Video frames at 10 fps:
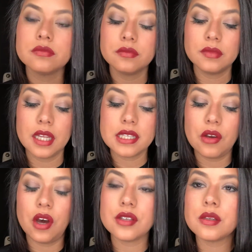That's how
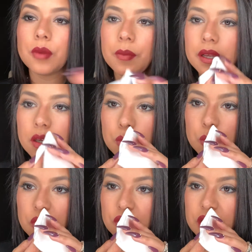awesome our makeup
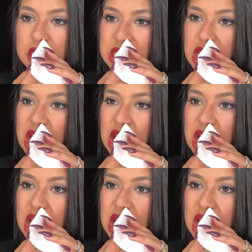remover is.